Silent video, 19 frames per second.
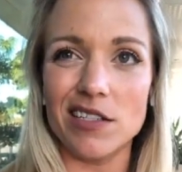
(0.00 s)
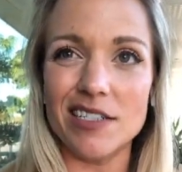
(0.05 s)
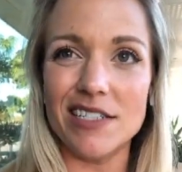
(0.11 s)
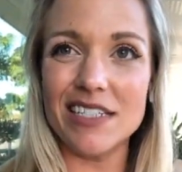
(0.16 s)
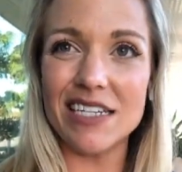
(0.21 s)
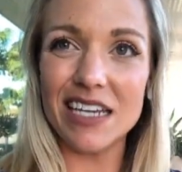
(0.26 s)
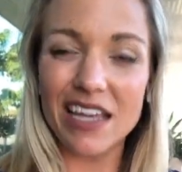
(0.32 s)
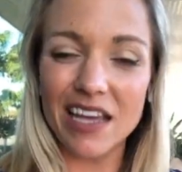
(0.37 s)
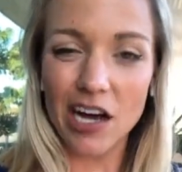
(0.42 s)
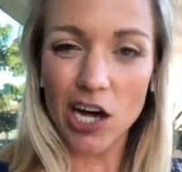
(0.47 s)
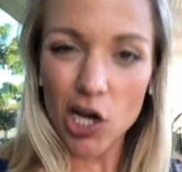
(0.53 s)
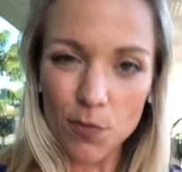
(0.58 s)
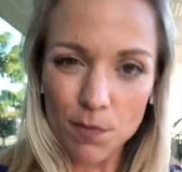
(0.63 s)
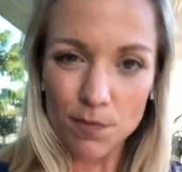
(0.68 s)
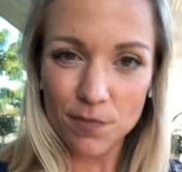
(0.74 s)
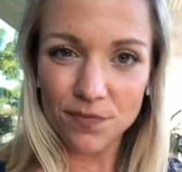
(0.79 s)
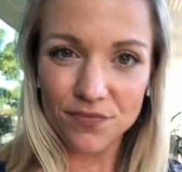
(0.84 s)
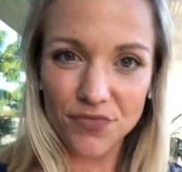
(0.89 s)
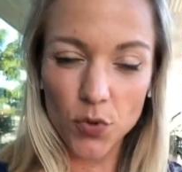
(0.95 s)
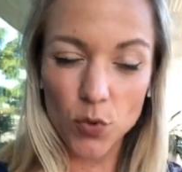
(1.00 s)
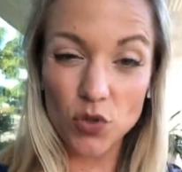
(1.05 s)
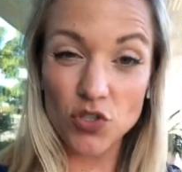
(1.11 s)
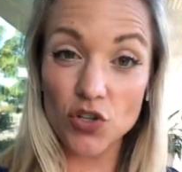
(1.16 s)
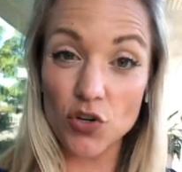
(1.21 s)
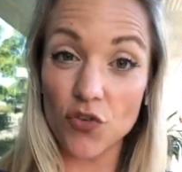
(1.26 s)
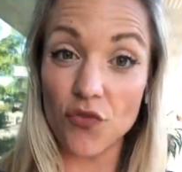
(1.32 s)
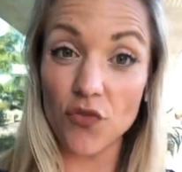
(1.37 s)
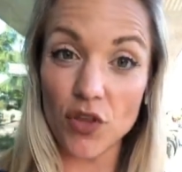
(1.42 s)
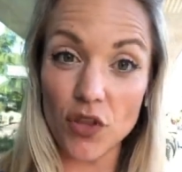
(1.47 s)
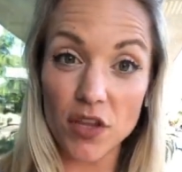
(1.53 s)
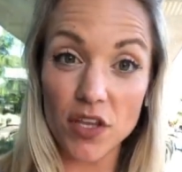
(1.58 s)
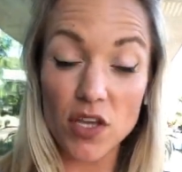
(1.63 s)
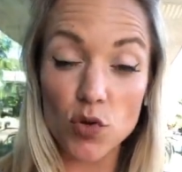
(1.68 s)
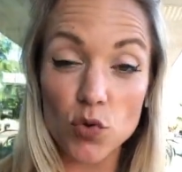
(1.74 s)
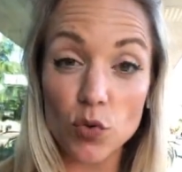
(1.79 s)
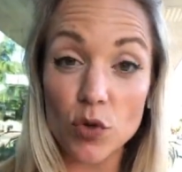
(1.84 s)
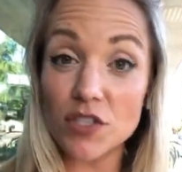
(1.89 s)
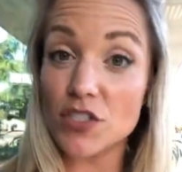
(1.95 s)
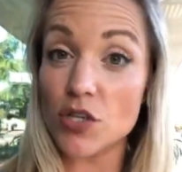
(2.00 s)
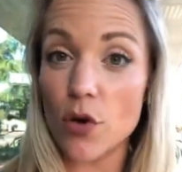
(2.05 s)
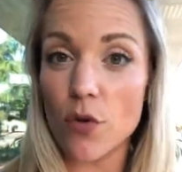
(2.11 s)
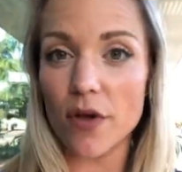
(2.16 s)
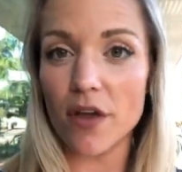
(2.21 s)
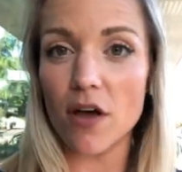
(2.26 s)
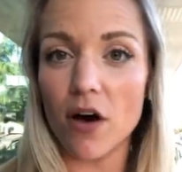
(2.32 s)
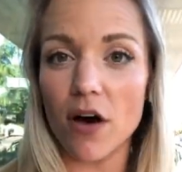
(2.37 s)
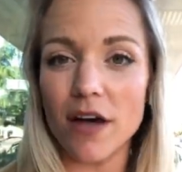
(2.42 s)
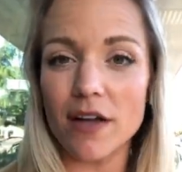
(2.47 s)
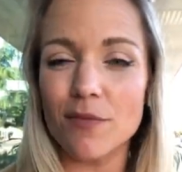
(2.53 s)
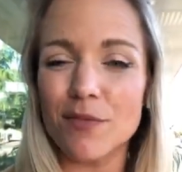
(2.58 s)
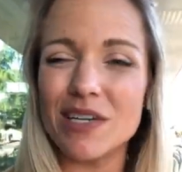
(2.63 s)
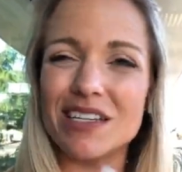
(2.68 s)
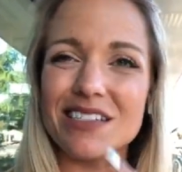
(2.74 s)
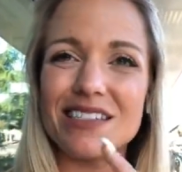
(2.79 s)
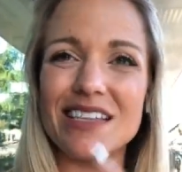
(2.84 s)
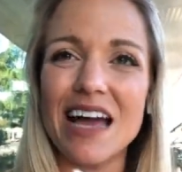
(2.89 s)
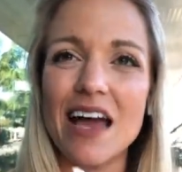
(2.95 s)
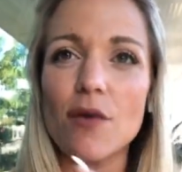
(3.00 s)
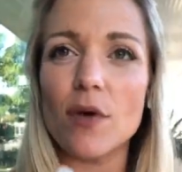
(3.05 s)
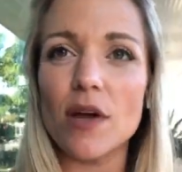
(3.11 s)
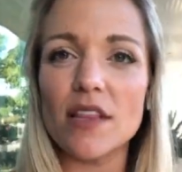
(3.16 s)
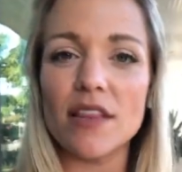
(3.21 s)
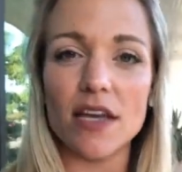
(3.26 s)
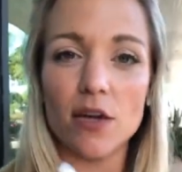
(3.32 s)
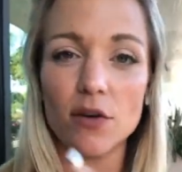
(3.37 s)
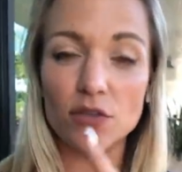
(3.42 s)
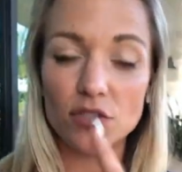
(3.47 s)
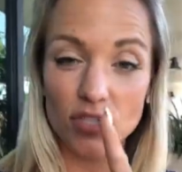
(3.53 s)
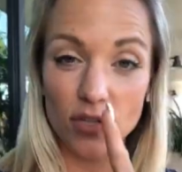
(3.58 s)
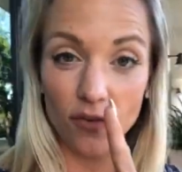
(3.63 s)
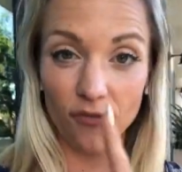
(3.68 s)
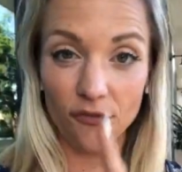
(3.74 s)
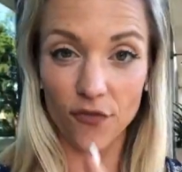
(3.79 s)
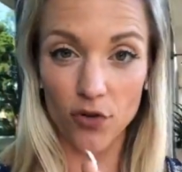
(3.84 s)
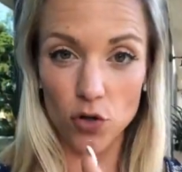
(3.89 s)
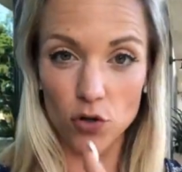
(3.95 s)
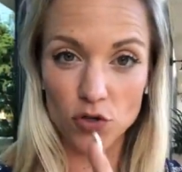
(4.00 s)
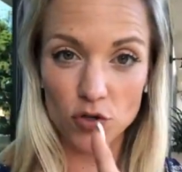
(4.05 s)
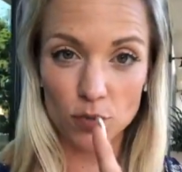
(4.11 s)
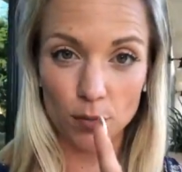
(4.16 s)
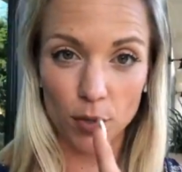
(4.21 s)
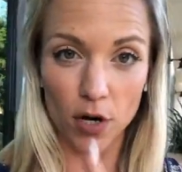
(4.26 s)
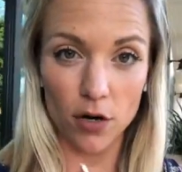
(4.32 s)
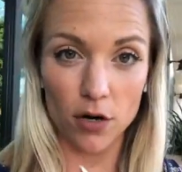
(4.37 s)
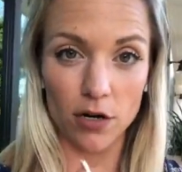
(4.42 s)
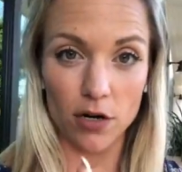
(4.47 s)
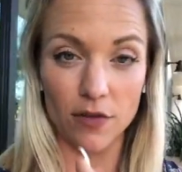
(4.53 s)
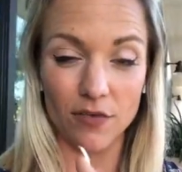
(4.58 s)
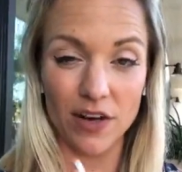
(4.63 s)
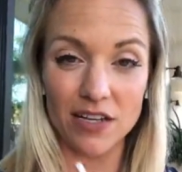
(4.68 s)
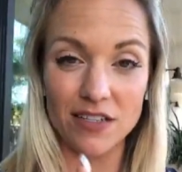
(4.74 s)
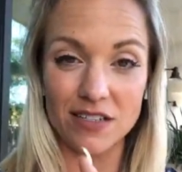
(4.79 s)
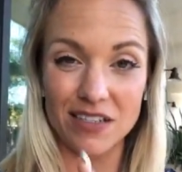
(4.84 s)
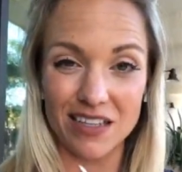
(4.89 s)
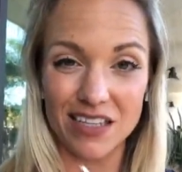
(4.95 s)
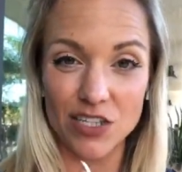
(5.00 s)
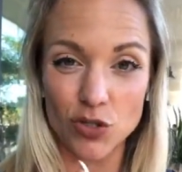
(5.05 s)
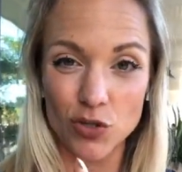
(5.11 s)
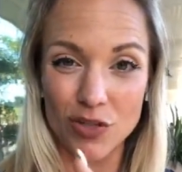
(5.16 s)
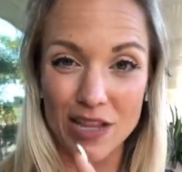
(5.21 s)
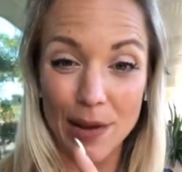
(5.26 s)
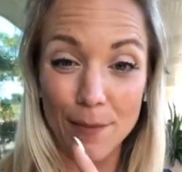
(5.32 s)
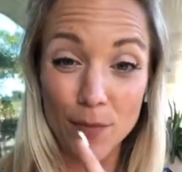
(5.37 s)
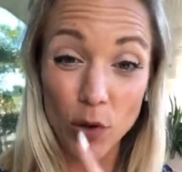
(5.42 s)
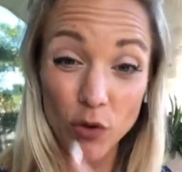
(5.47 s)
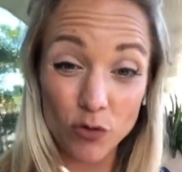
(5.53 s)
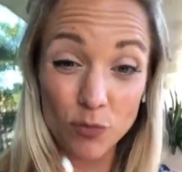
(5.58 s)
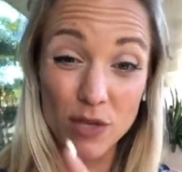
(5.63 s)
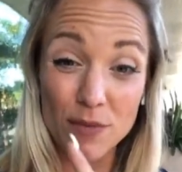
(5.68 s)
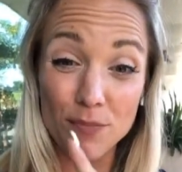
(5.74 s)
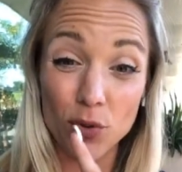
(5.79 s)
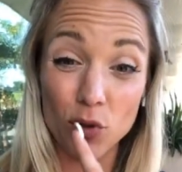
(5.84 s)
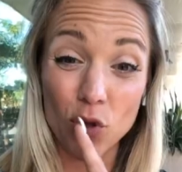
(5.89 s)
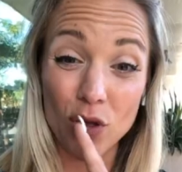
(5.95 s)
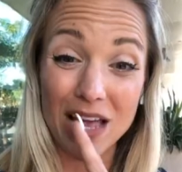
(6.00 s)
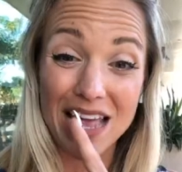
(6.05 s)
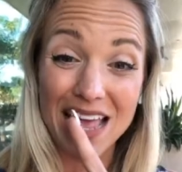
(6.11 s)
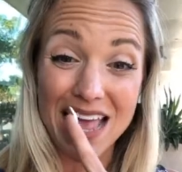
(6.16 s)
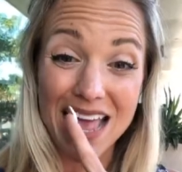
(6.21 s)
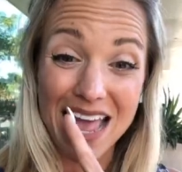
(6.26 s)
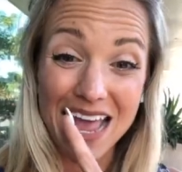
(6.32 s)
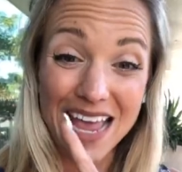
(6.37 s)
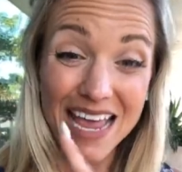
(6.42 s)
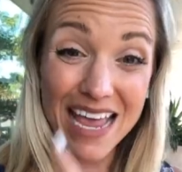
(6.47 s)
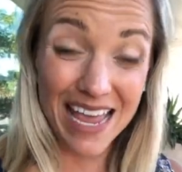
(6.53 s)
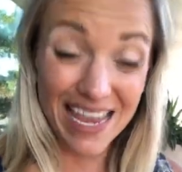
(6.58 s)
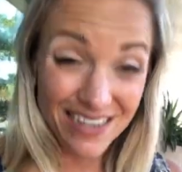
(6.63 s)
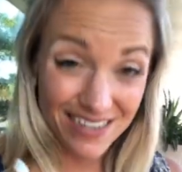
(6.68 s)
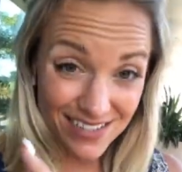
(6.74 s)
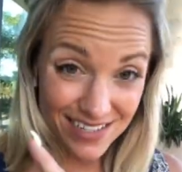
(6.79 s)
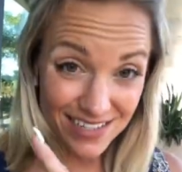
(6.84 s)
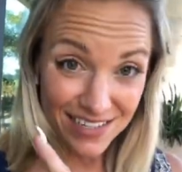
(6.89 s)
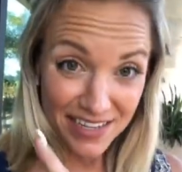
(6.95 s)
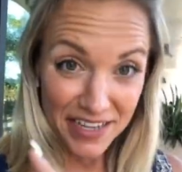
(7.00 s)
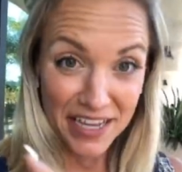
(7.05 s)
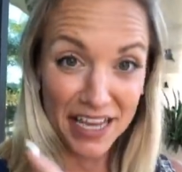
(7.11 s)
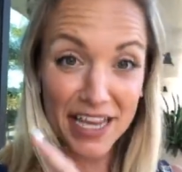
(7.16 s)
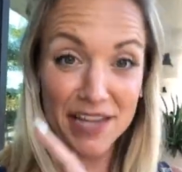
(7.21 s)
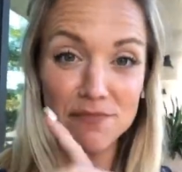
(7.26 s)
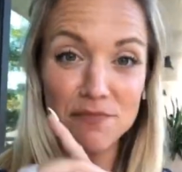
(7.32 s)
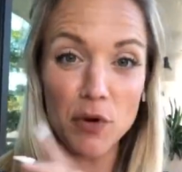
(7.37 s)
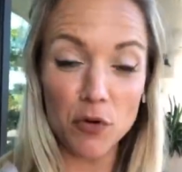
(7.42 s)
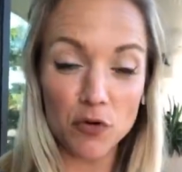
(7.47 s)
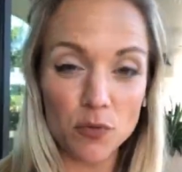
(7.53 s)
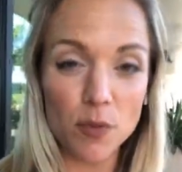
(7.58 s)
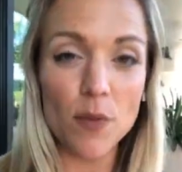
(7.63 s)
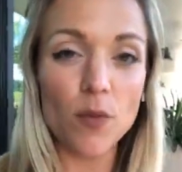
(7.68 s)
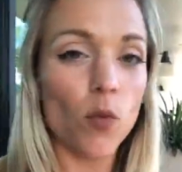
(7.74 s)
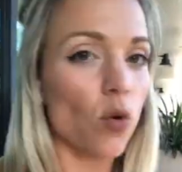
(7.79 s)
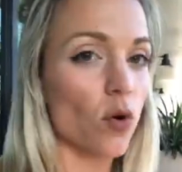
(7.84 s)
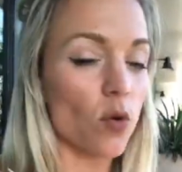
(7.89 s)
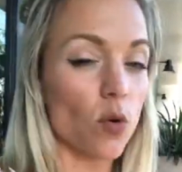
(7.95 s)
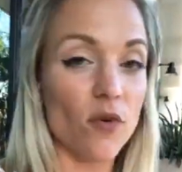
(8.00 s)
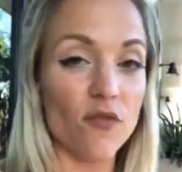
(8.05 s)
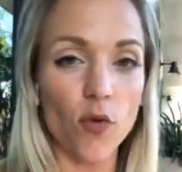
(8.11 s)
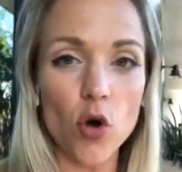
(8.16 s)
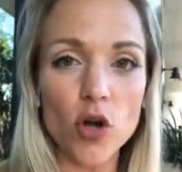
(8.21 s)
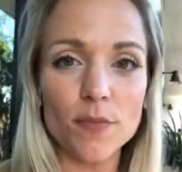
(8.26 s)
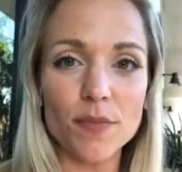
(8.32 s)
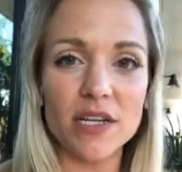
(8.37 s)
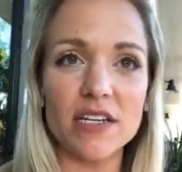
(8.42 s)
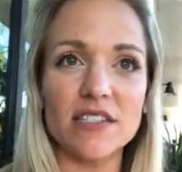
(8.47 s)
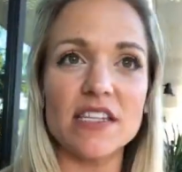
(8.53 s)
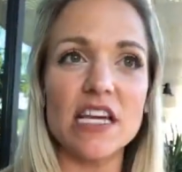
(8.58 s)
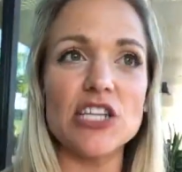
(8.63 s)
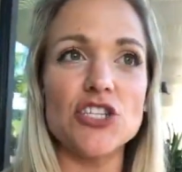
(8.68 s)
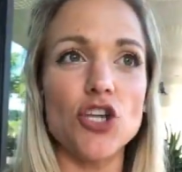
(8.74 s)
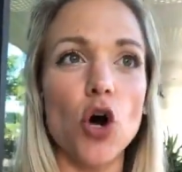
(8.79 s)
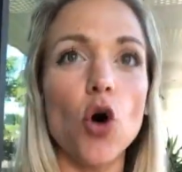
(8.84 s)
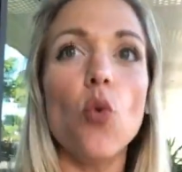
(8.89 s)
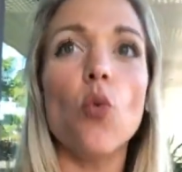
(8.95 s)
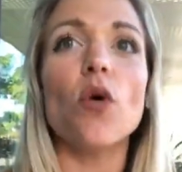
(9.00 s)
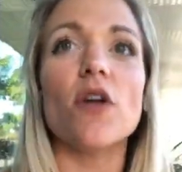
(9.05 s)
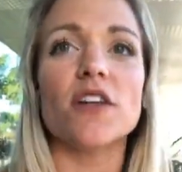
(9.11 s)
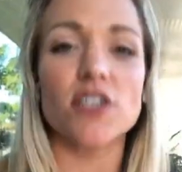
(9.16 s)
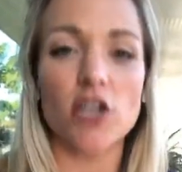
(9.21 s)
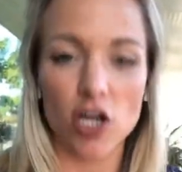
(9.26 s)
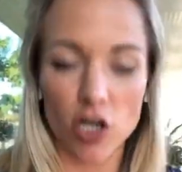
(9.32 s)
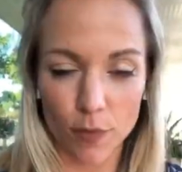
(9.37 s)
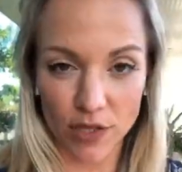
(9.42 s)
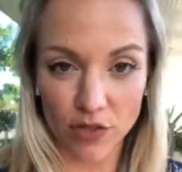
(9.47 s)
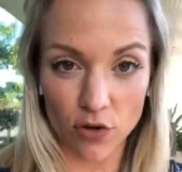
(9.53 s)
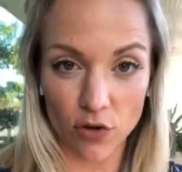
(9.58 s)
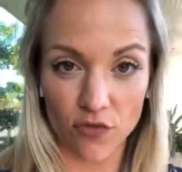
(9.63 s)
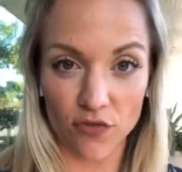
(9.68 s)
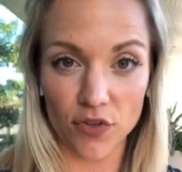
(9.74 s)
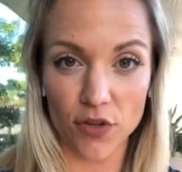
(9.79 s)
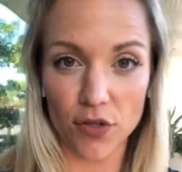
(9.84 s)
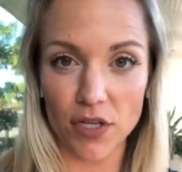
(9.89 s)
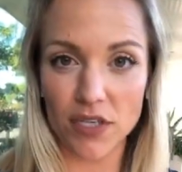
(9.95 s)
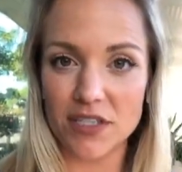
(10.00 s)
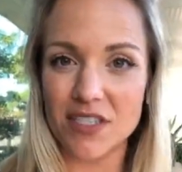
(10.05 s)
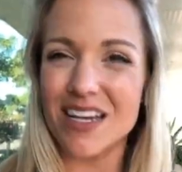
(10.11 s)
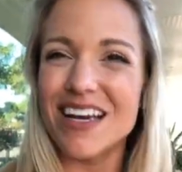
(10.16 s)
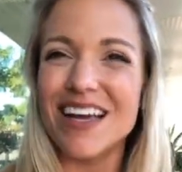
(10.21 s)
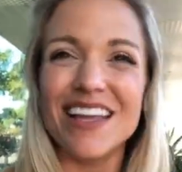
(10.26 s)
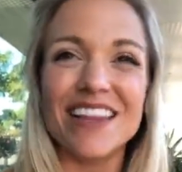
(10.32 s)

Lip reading: dig up what you're feeling and what's going on, because that right there is the first part of isolation that most people hate and most people want to avoid because they don't want to talk about their feelings.